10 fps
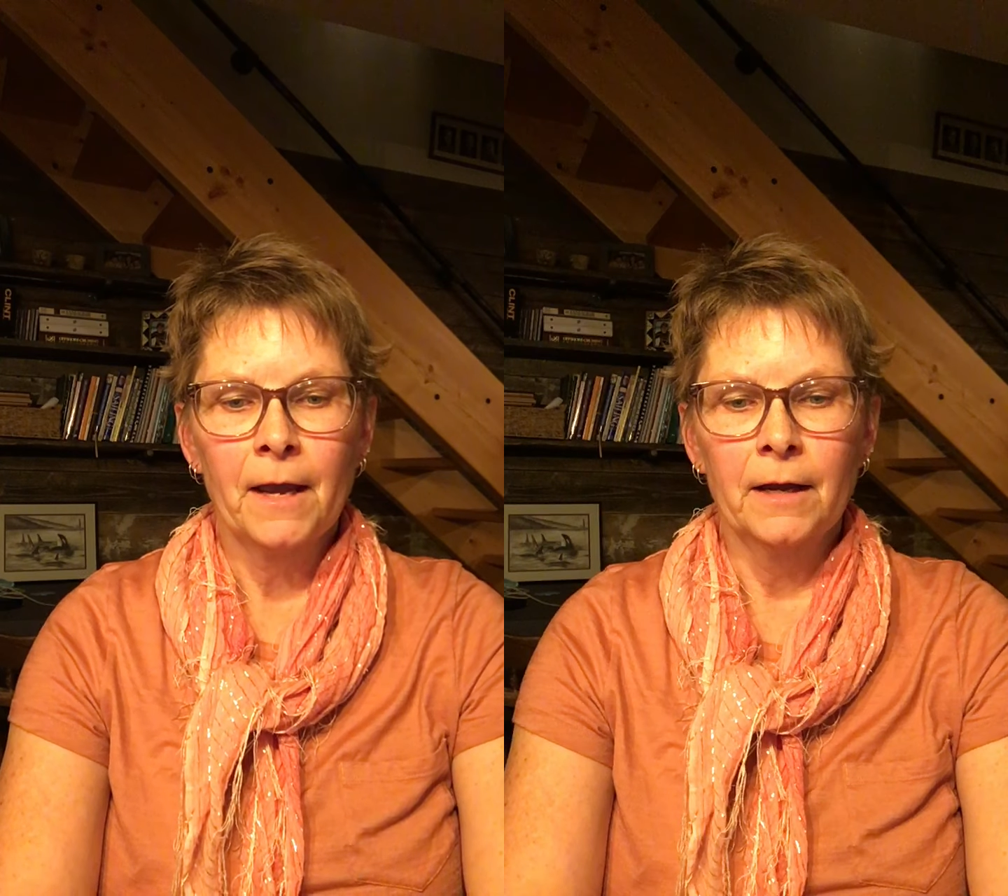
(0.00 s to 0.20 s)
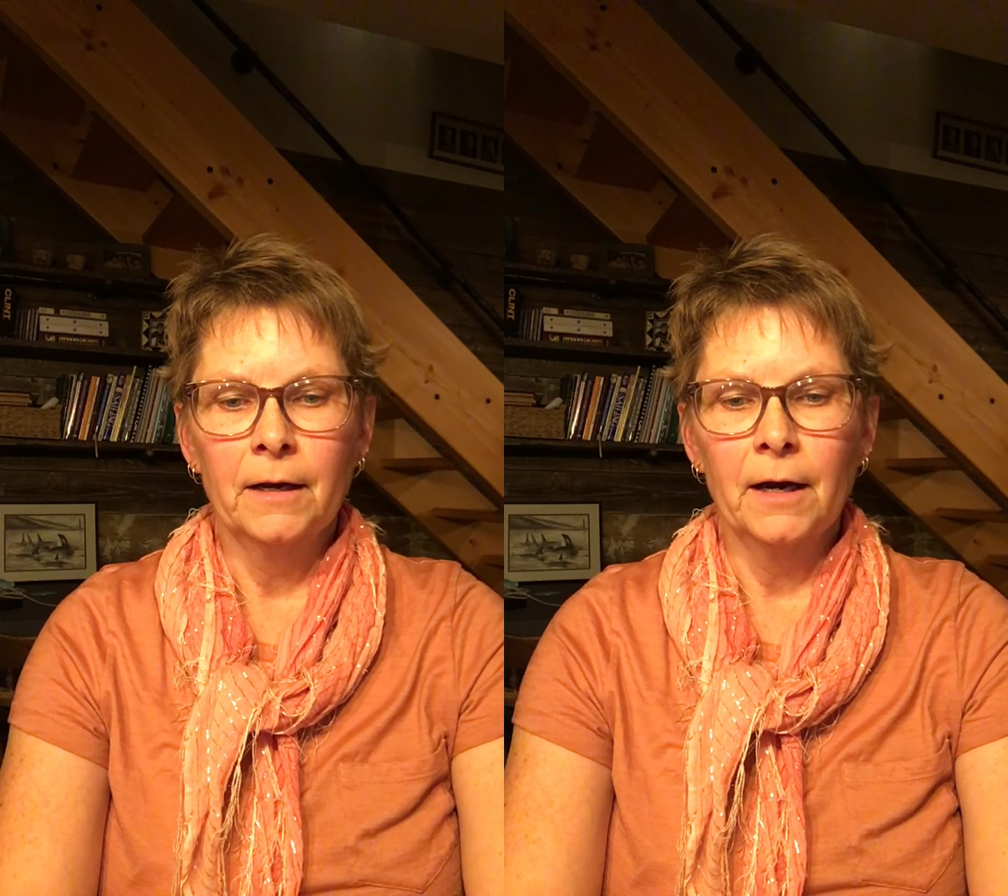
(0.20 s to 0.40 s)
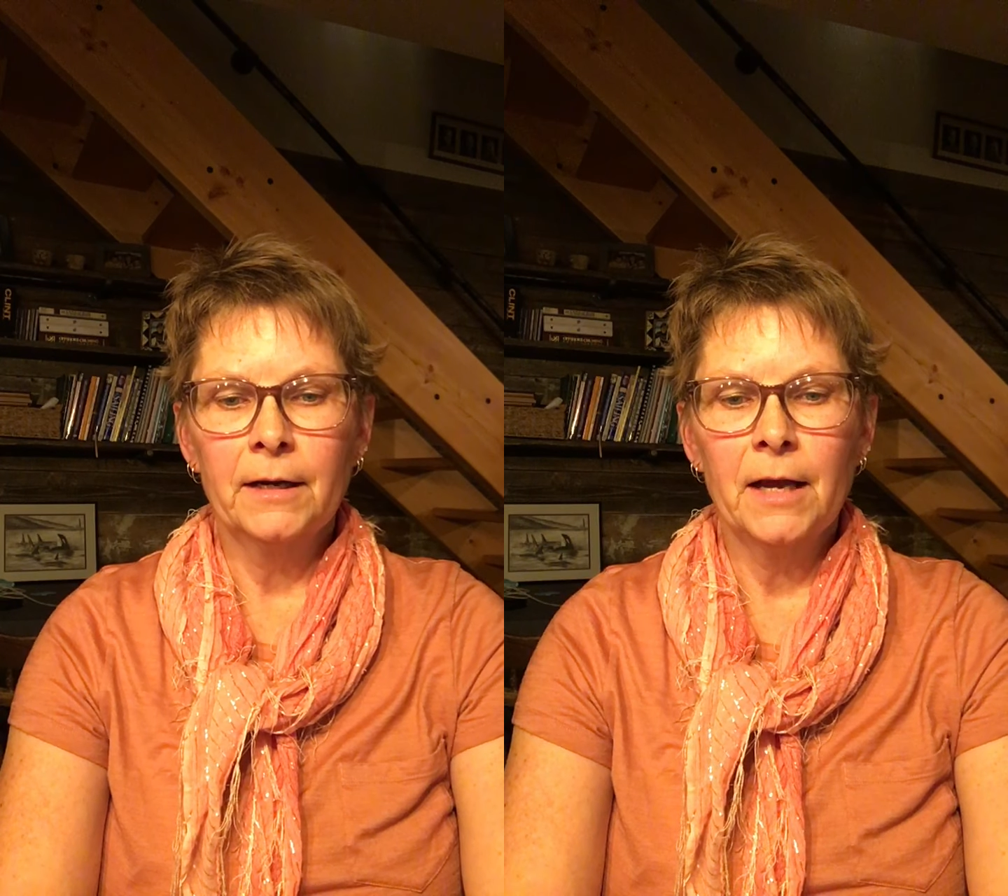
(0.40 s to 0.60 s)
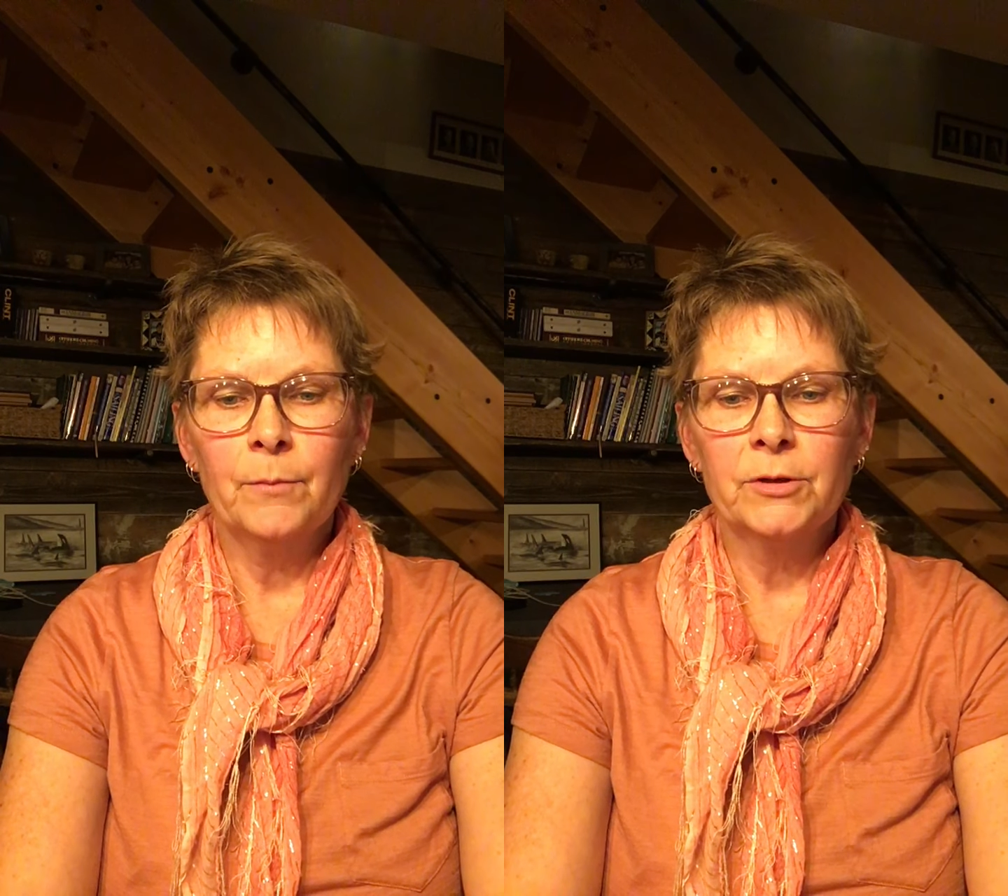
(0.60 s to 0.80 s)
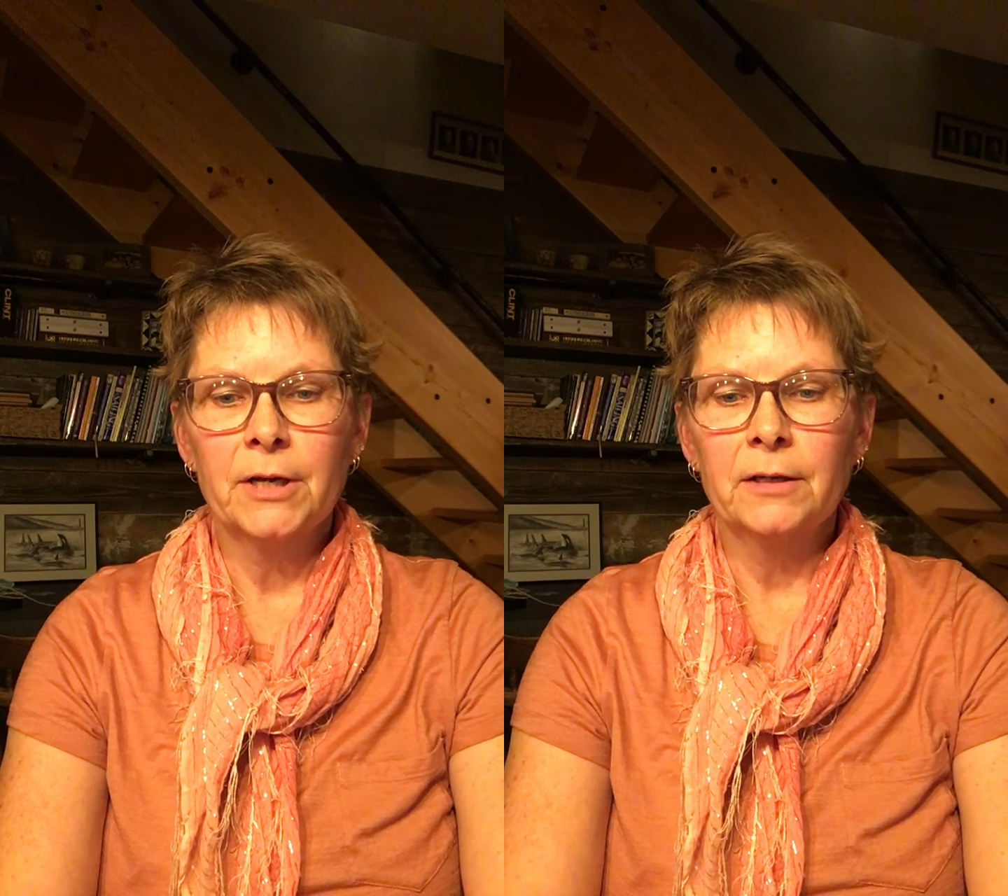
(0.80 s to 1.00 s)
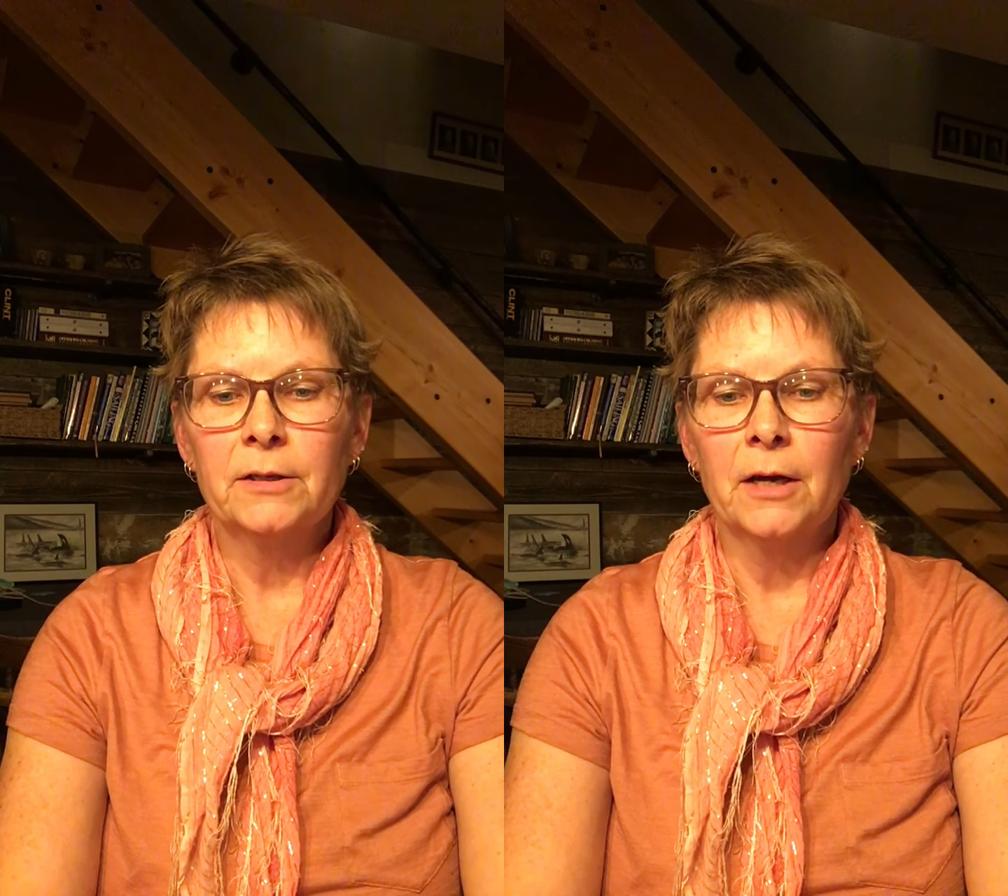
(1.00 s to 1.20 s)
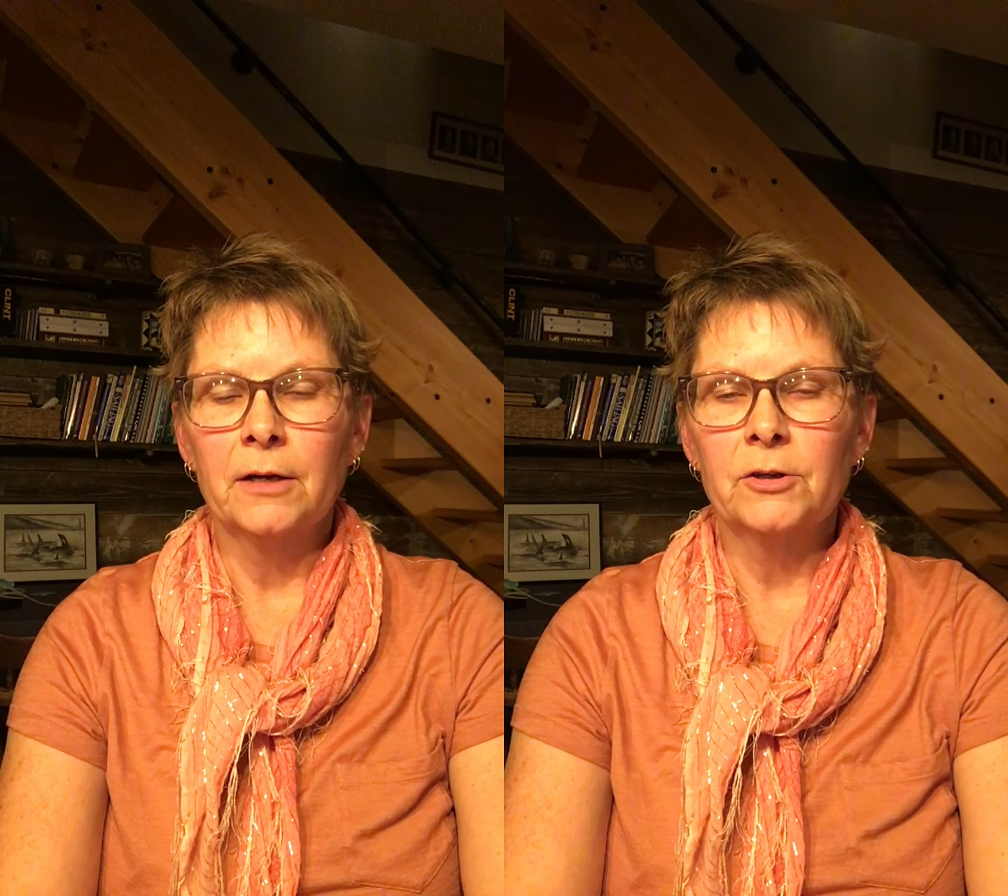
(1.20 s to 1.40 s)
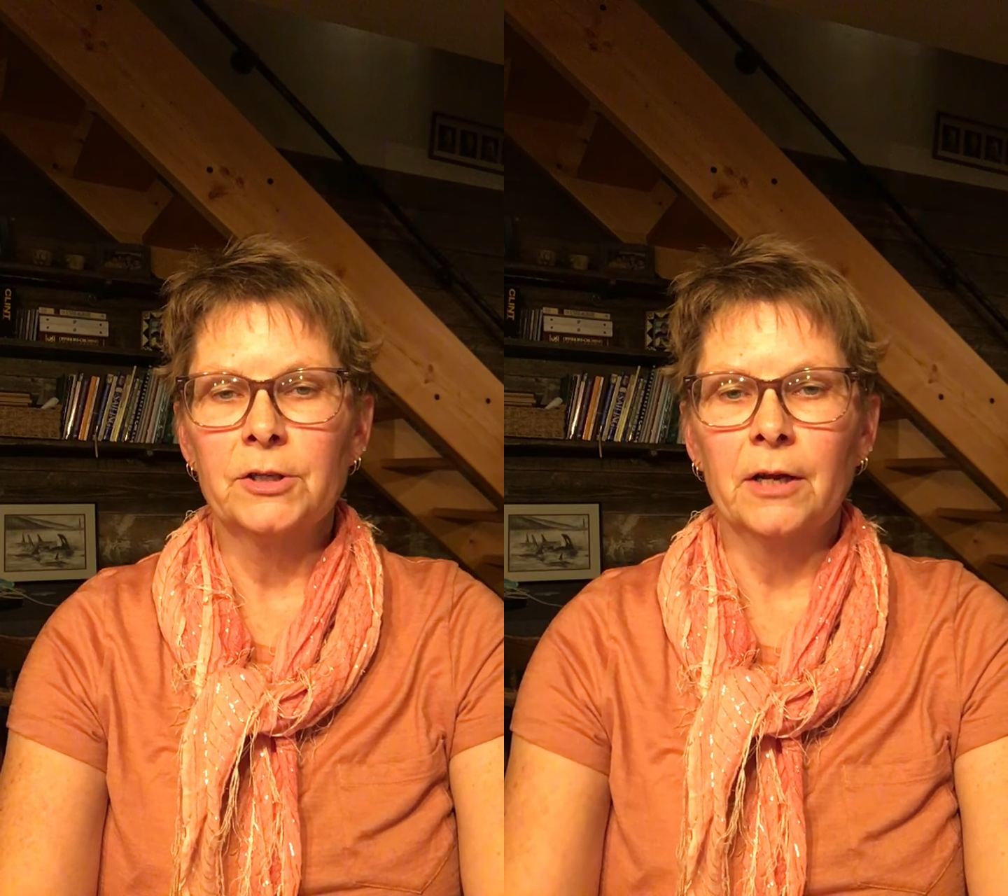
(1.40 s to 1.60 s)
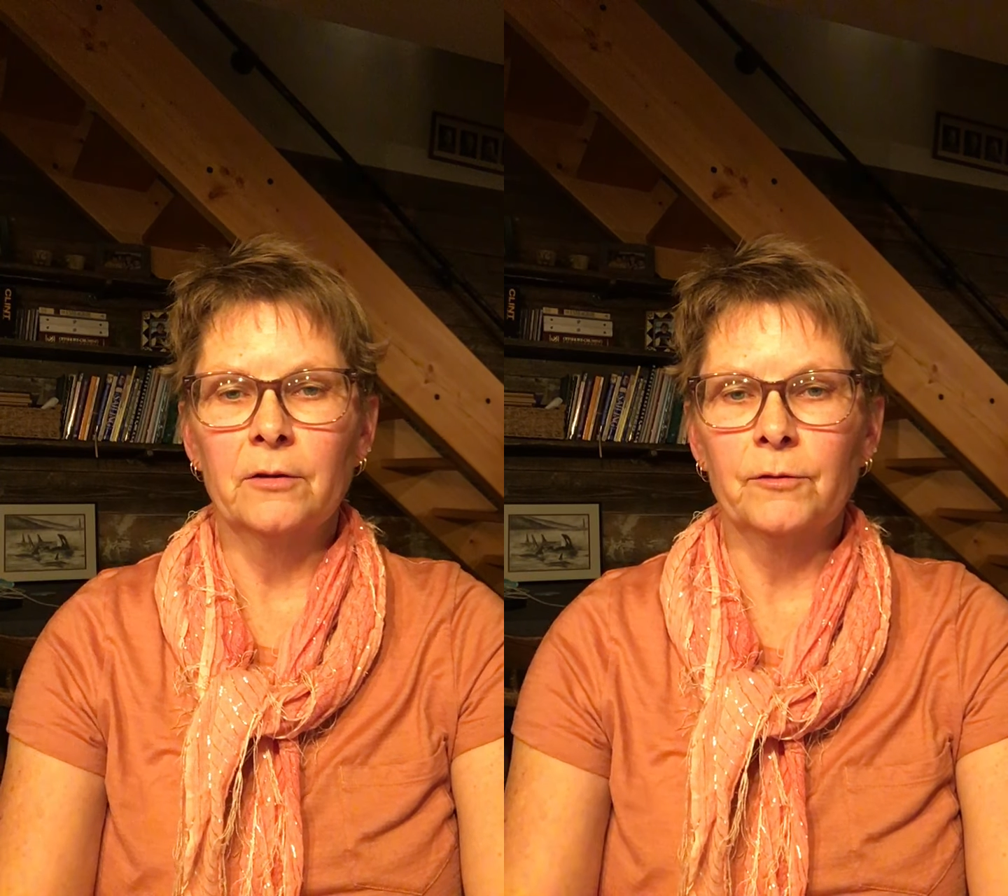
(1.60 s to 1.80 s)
And I can't pretend to understand